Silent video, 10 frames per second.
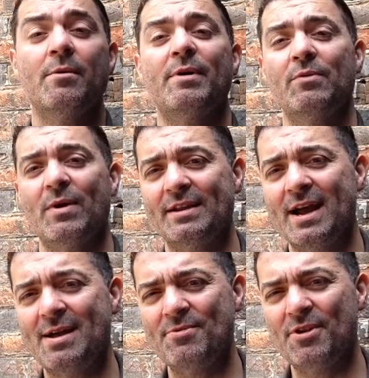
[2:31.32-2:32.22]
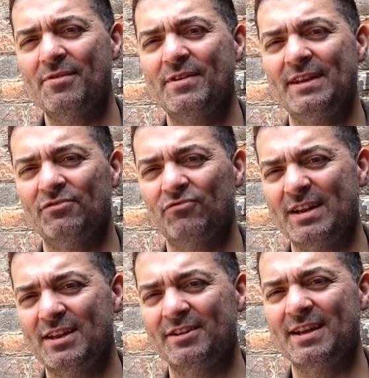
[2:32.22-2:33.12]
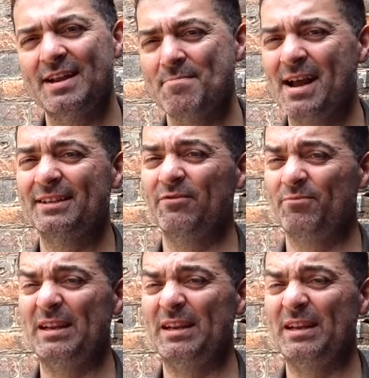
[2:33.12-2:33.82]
By the way, uh, none of these really contain massive